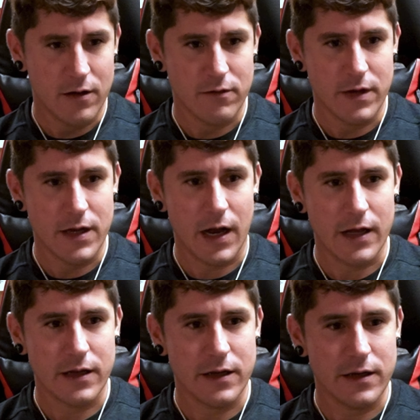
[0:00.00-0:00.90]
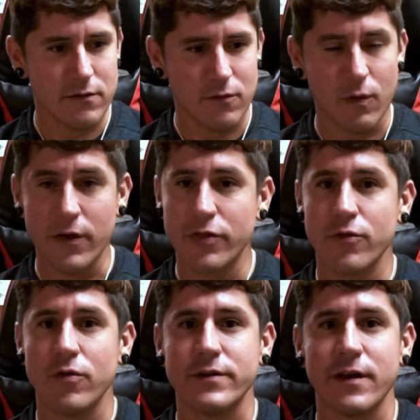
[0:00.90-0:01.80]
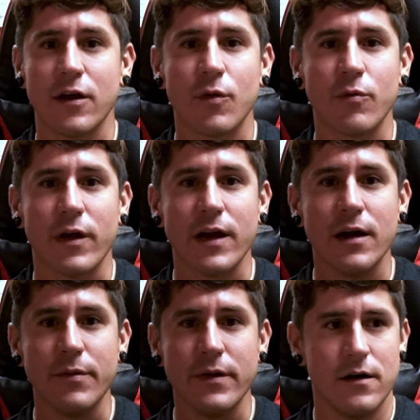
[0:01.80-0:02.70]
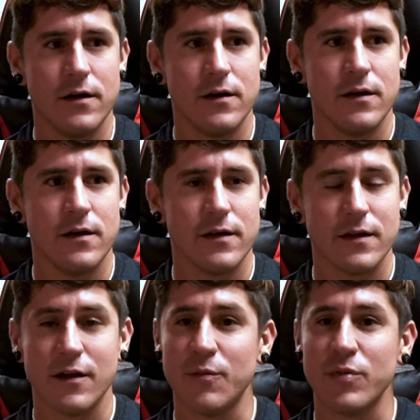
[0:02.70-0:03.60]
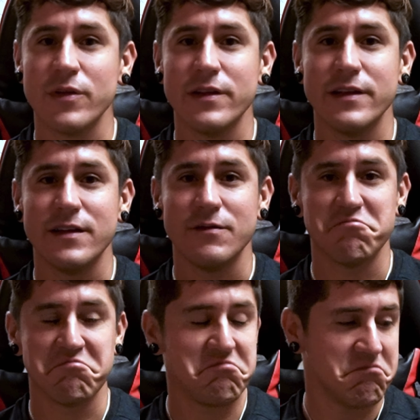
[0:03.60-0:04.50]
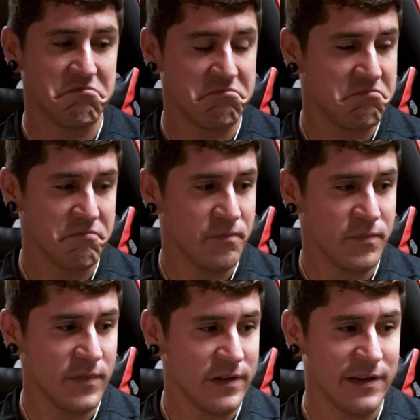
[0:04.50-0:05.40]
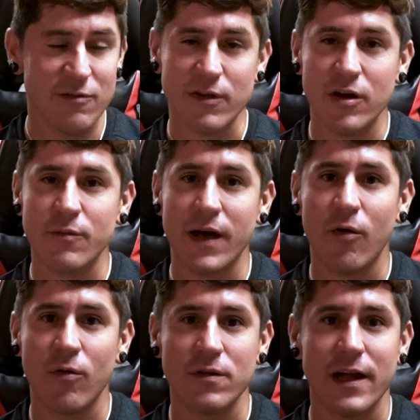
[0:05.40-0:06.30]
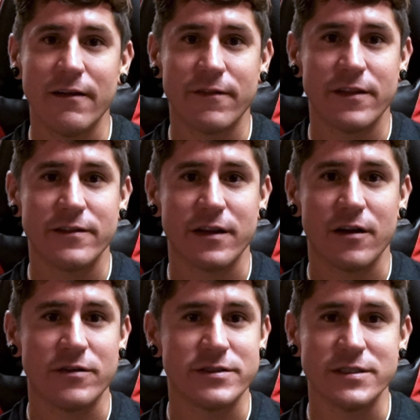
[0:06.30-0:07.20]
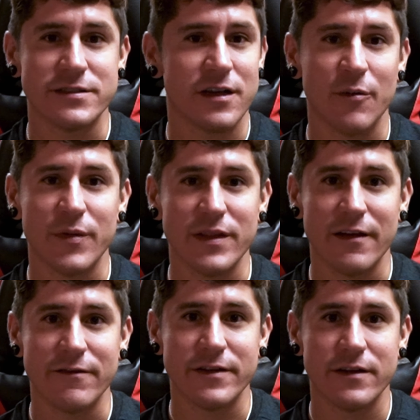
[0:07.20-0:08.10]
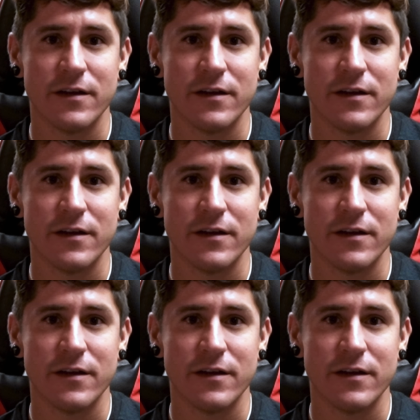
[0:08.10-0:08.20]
right? I went through a terrible breakup, completely derailed my whole life for this girl, and she just up and left.